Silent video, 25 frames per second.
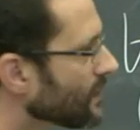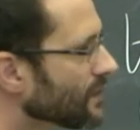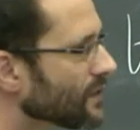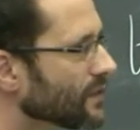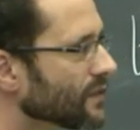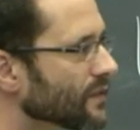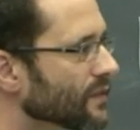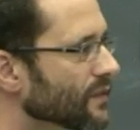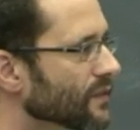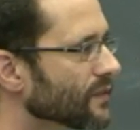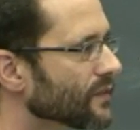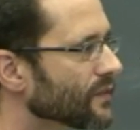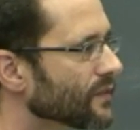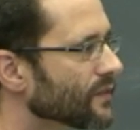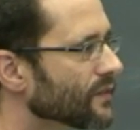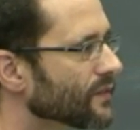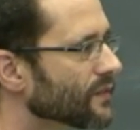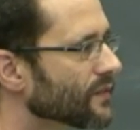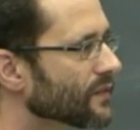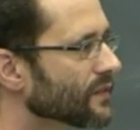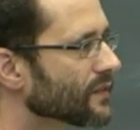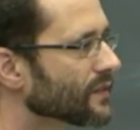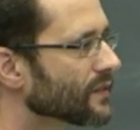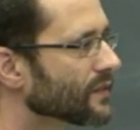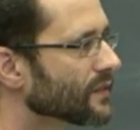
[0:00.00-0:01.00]
cannot just
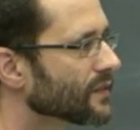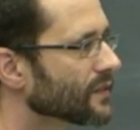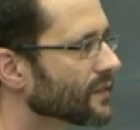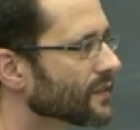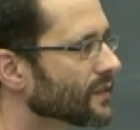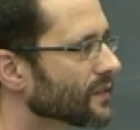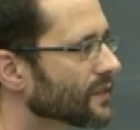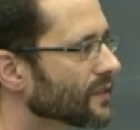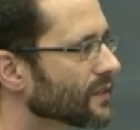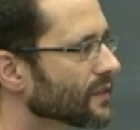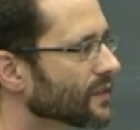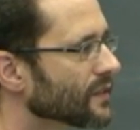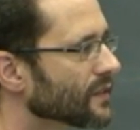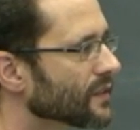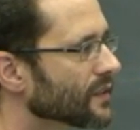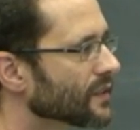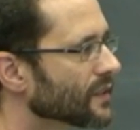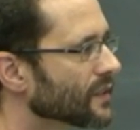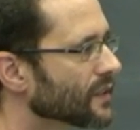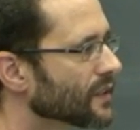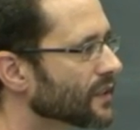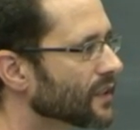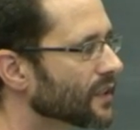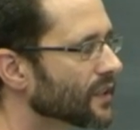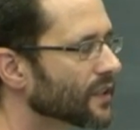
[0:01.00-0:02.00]
do
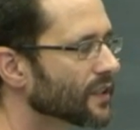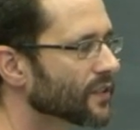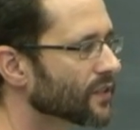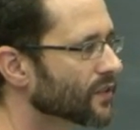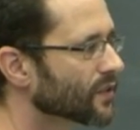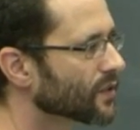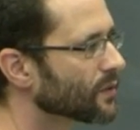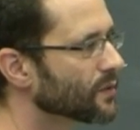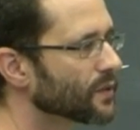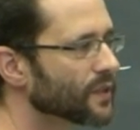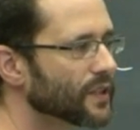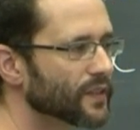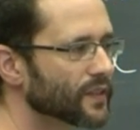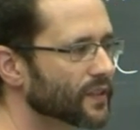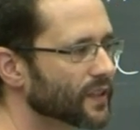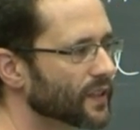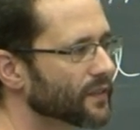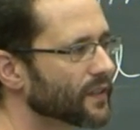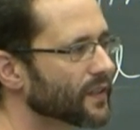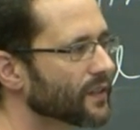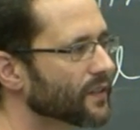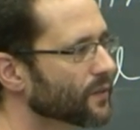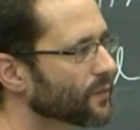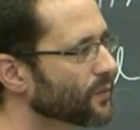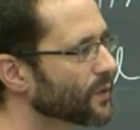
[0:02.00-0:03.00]
it So in
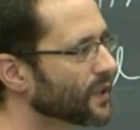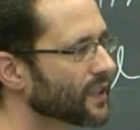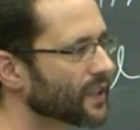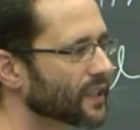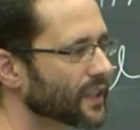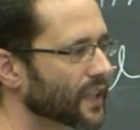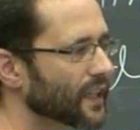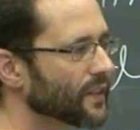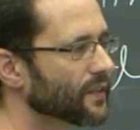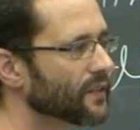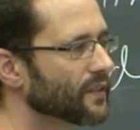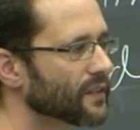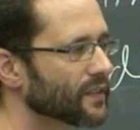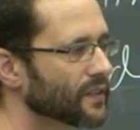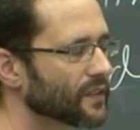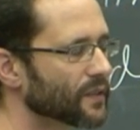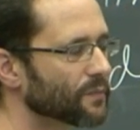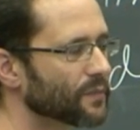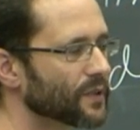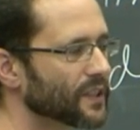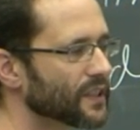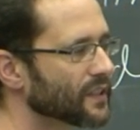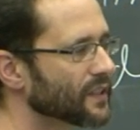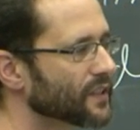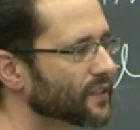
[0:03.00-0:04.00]
some sense, we can
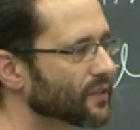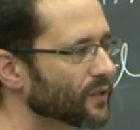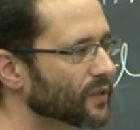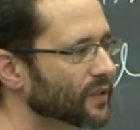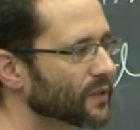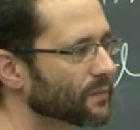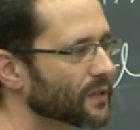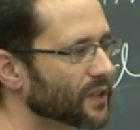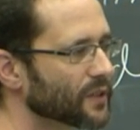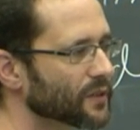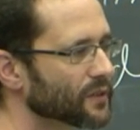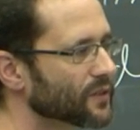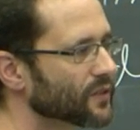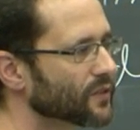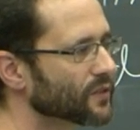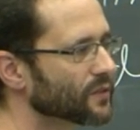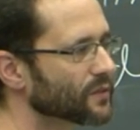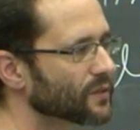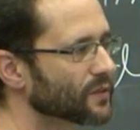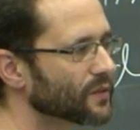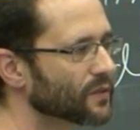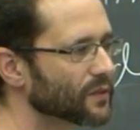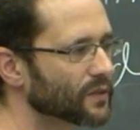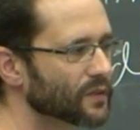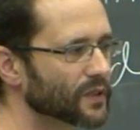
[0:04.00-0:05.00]
completely talk about
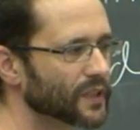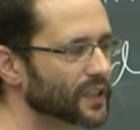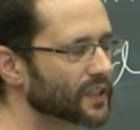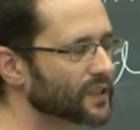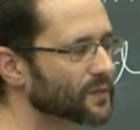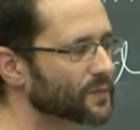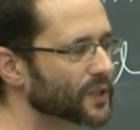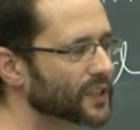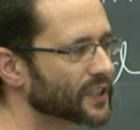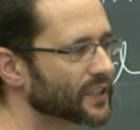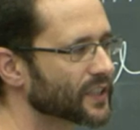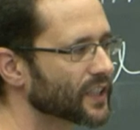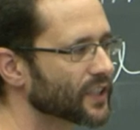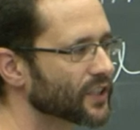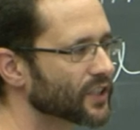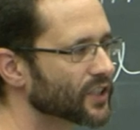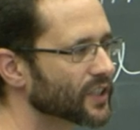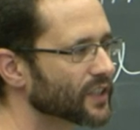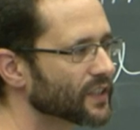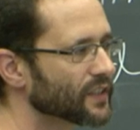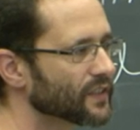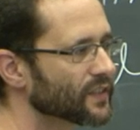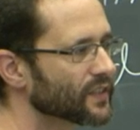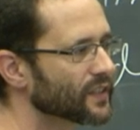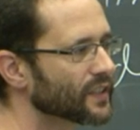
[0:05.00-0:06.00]
pseudo
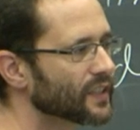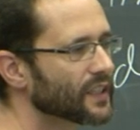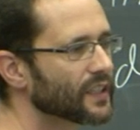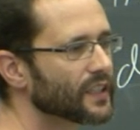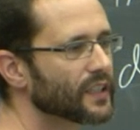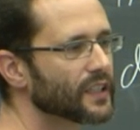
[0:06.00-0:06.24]
expectations